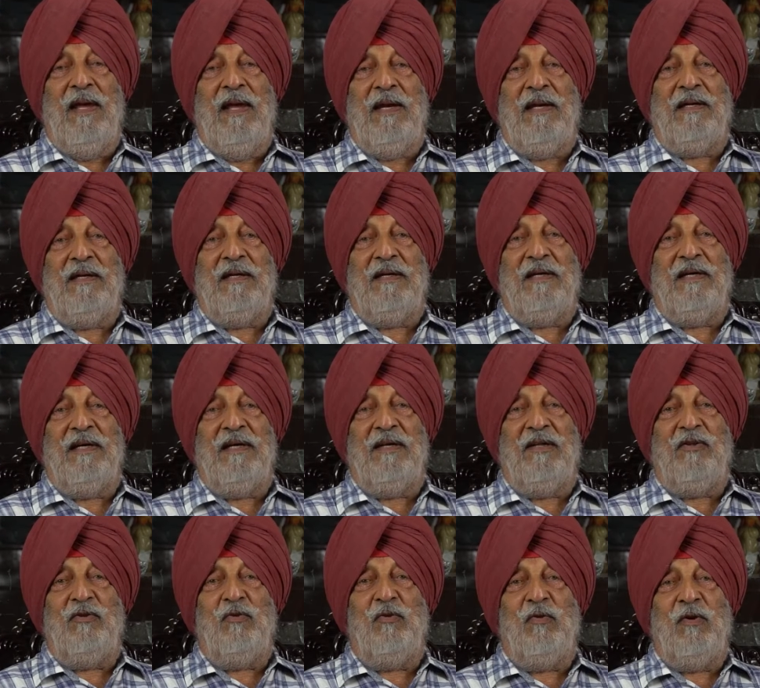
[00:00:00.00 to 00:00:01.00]
and
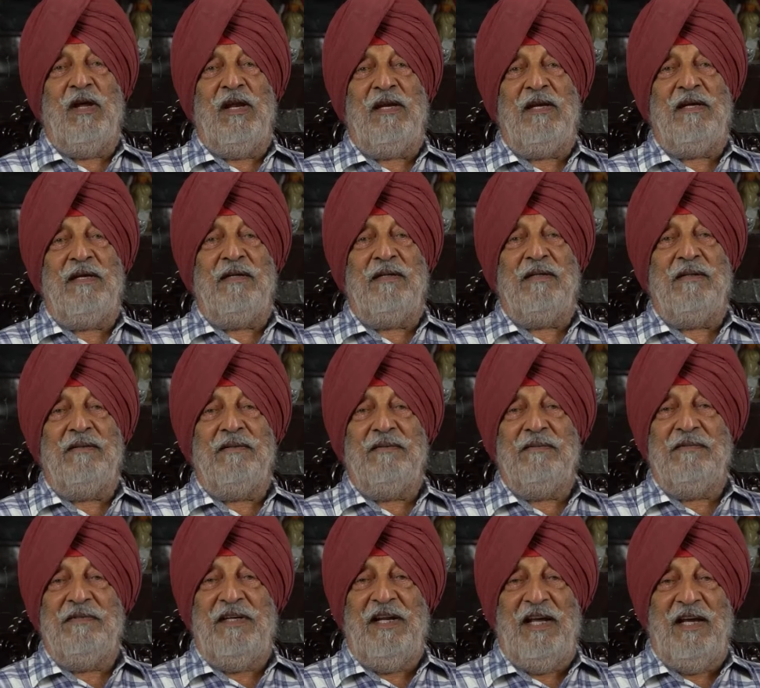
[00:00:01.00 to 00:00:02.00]
you can
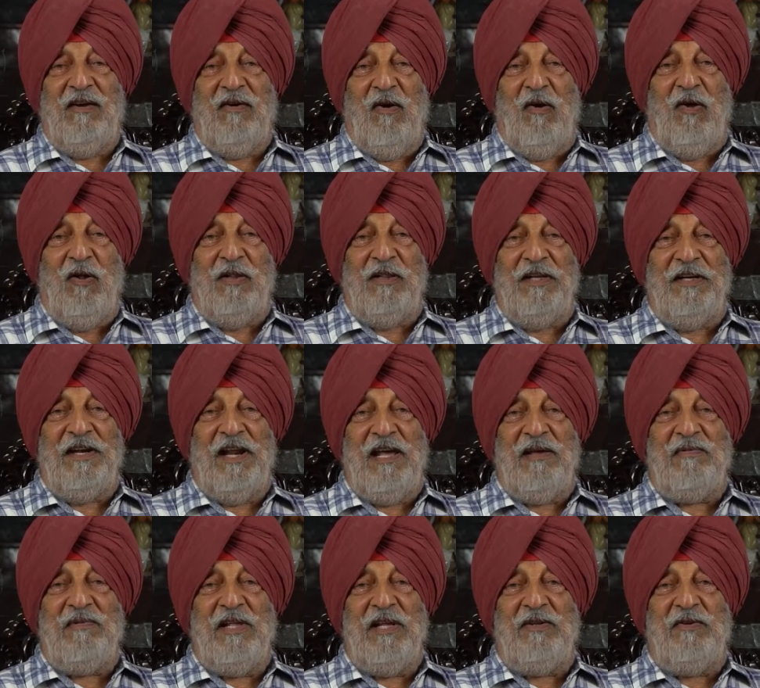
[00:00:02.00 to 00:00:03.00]
take all the
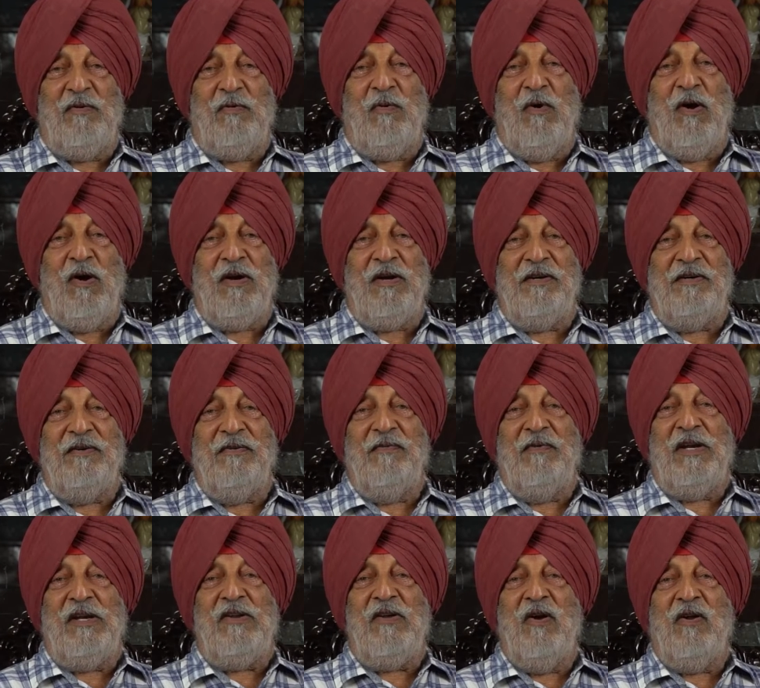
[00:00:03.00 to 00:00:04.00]
time that you want.
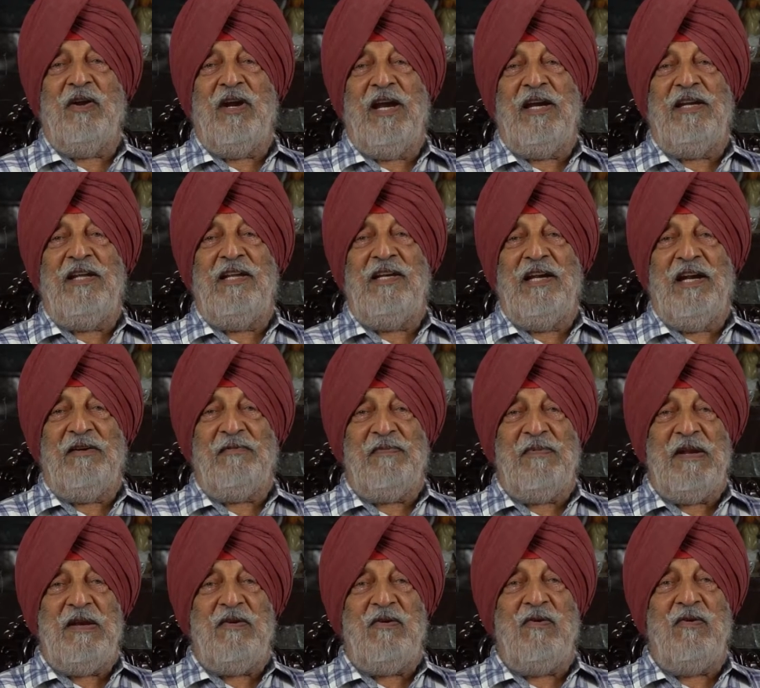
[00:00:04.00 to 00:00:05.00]
When you're ready, let
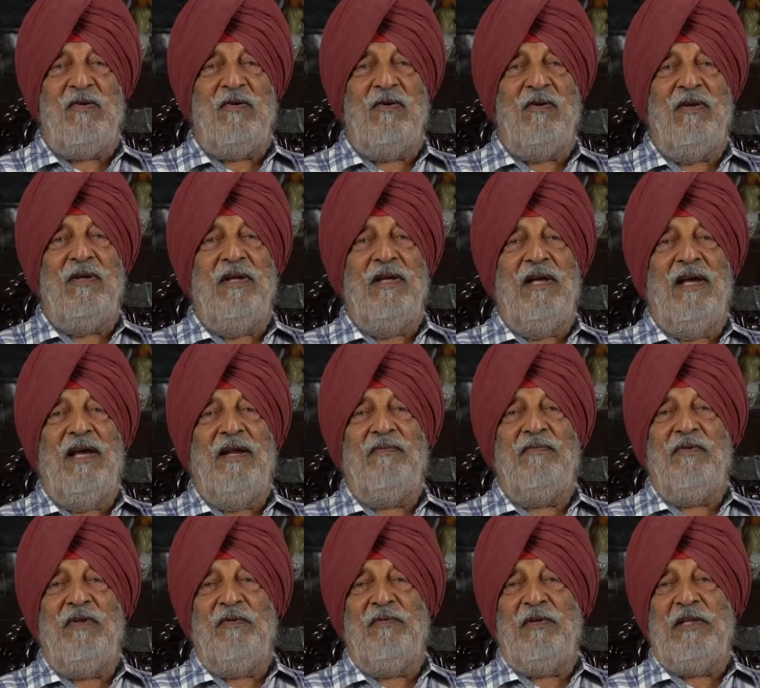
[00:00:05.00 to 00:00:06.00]
me know,
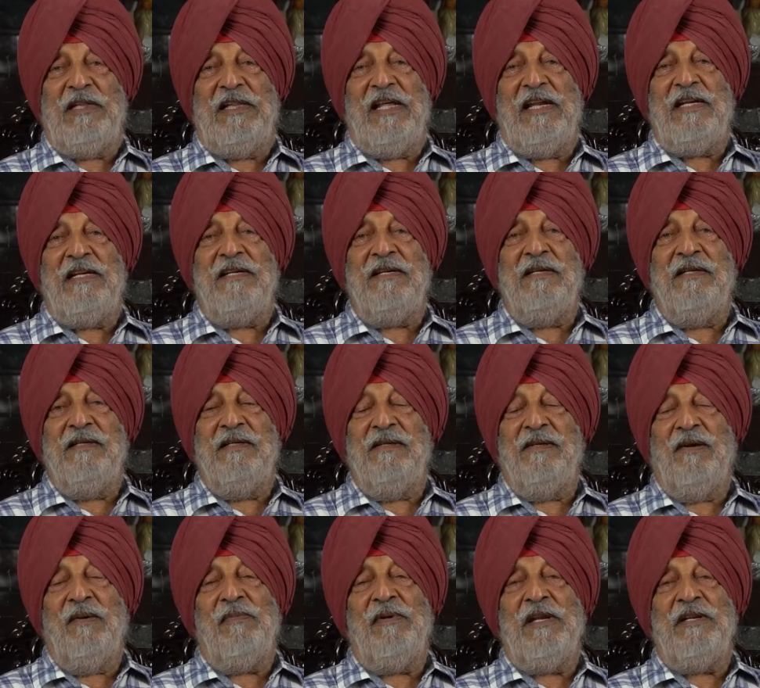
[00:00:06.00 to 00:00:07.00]
and we will then
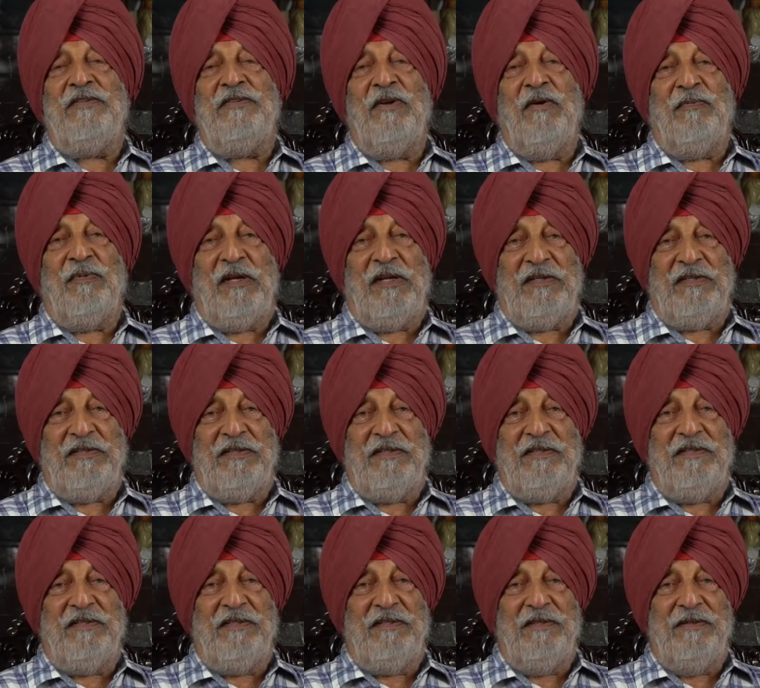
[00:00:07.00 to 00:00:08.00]
commence operations.
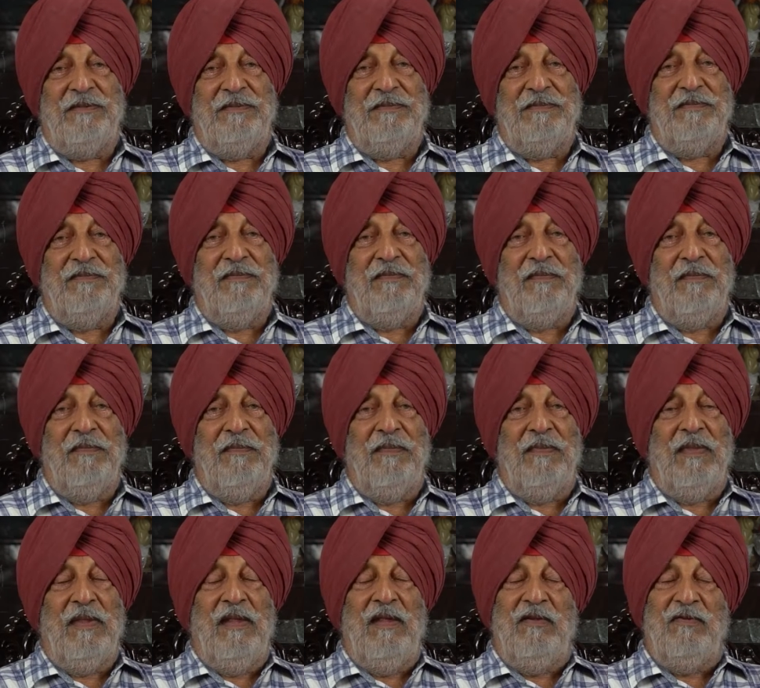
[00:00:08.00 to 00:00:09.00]

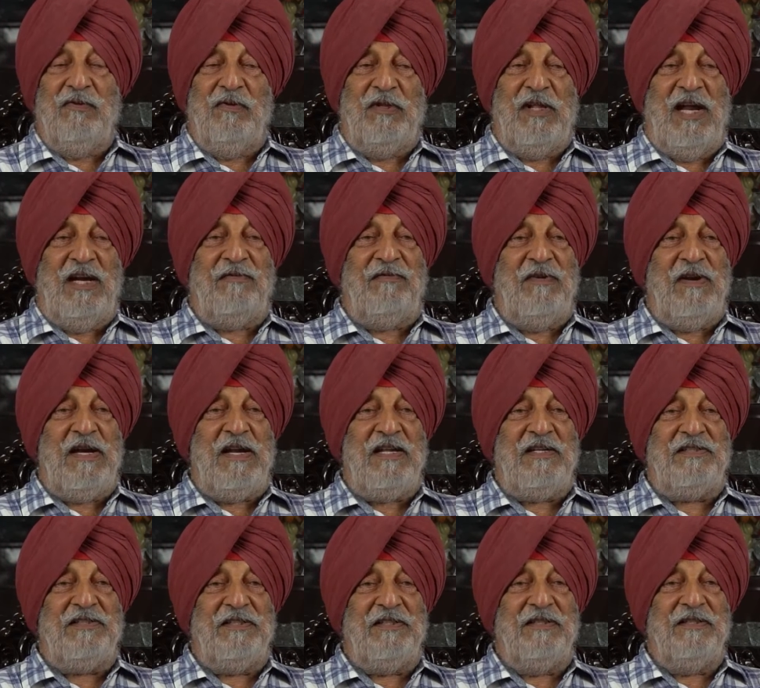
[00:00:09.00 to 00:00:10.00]
So that
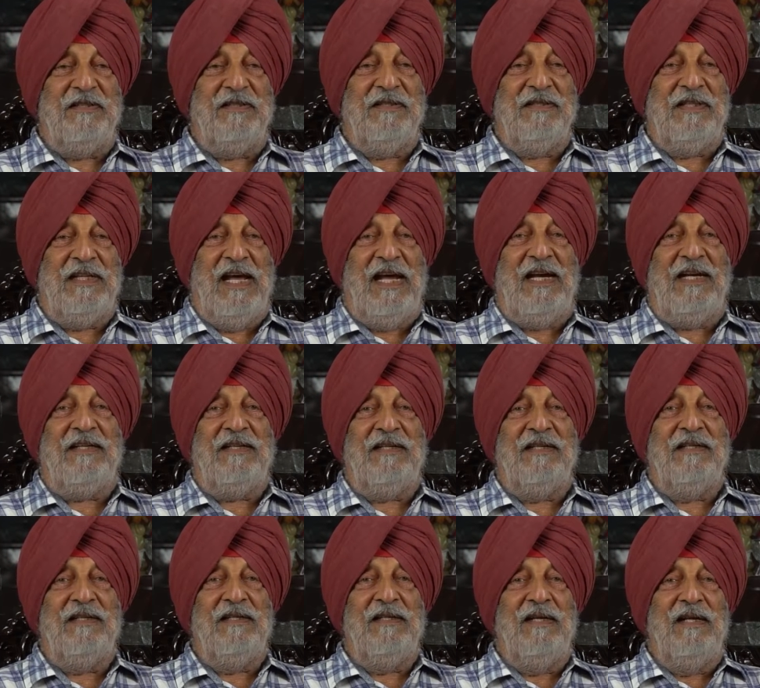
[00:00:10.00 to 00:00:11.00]
finished that,
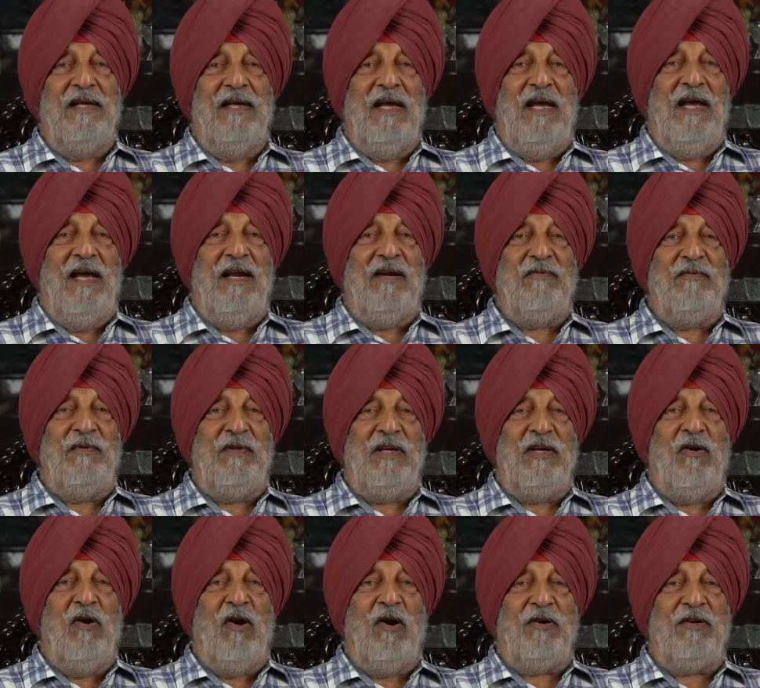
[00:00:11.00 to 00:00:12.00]
and we
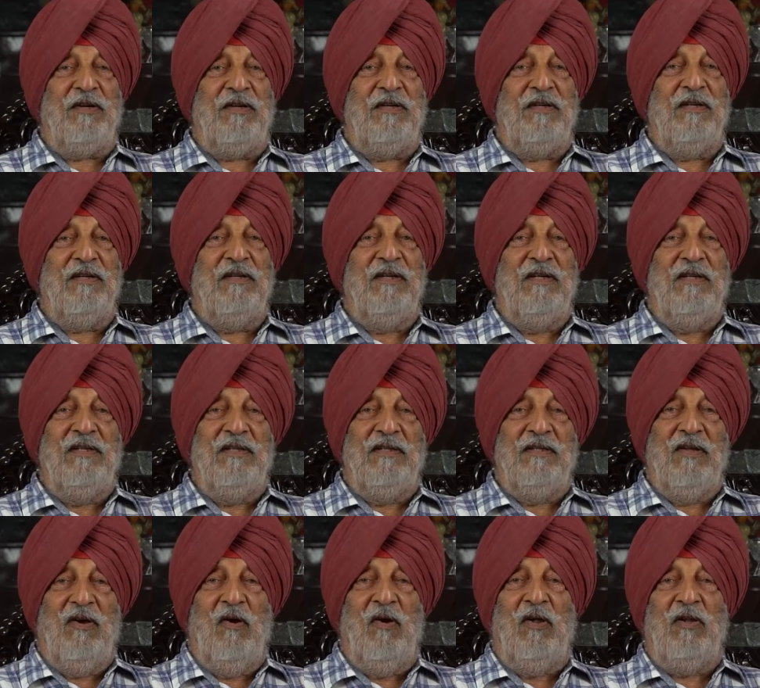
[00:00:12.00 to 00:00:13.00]
got
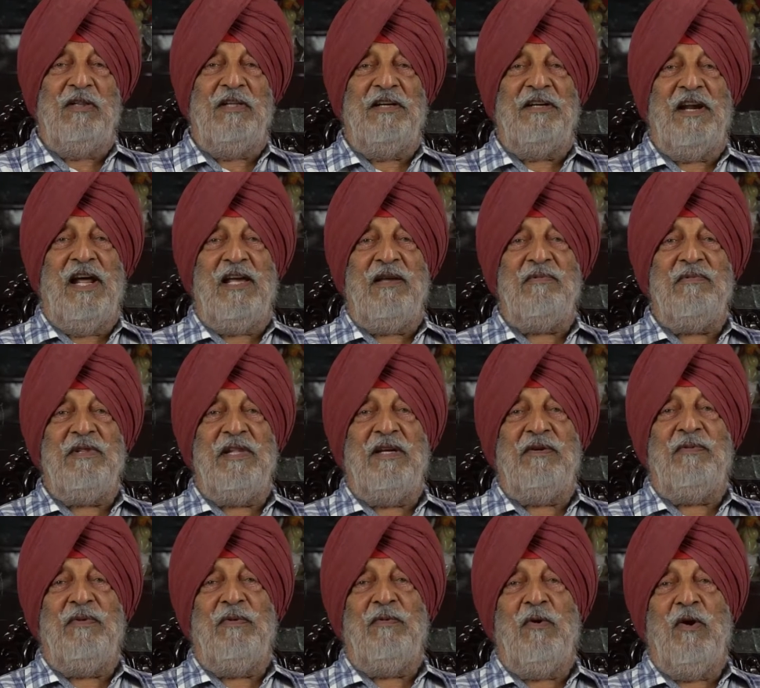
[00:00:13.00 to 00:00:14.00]
all the time
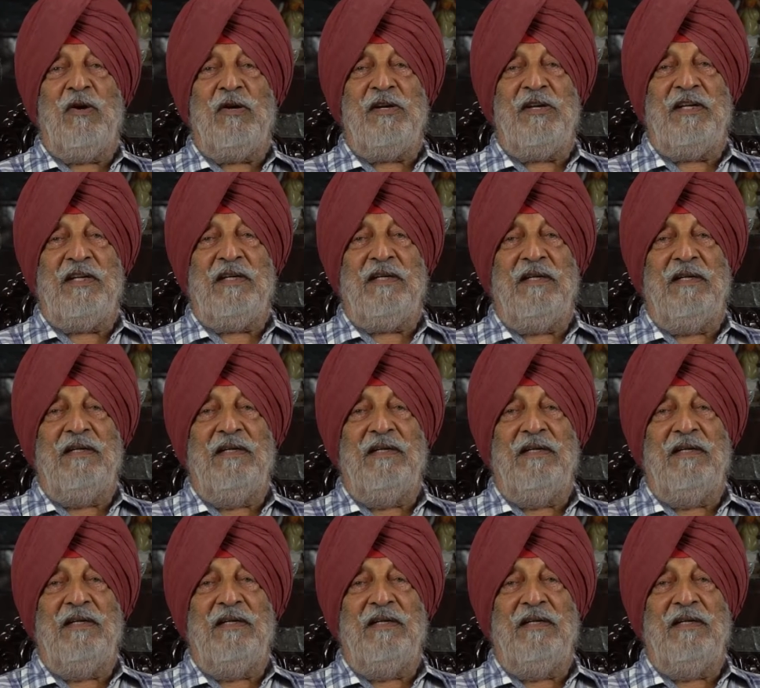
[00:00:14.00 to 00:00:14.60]
that we wanted